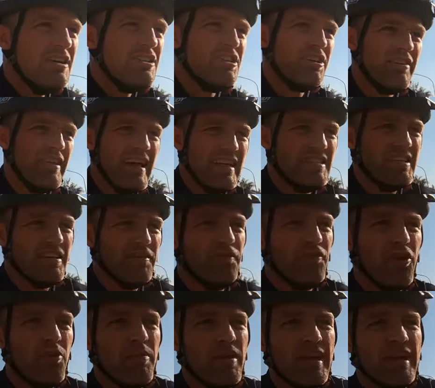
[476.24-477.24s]
so that's it
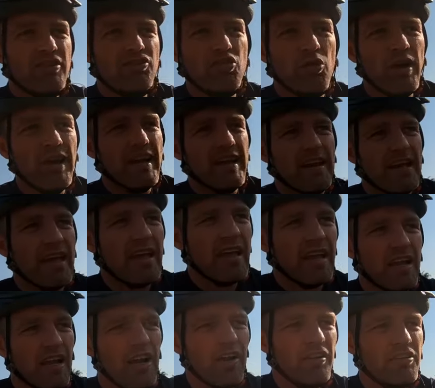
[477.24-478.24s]
from me. Enjoy it,
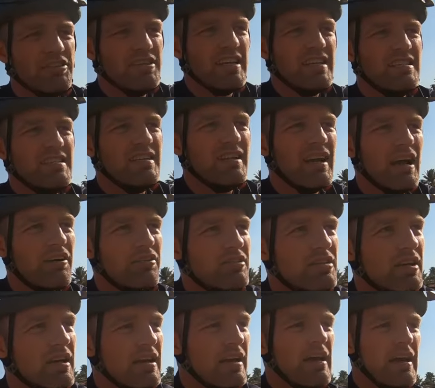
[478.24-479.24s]
go and test it out
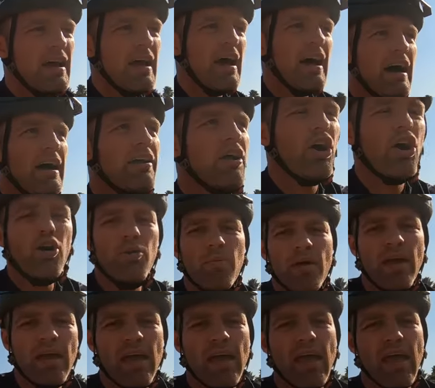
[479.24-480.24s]
at home,
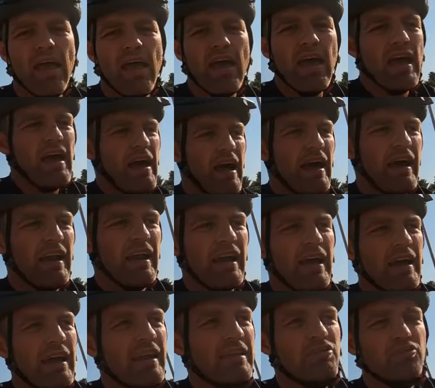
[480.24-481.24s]
and
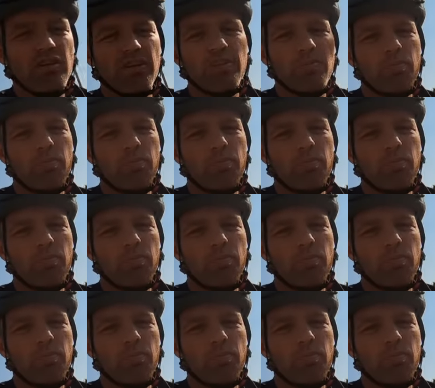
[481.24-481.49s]
enjoy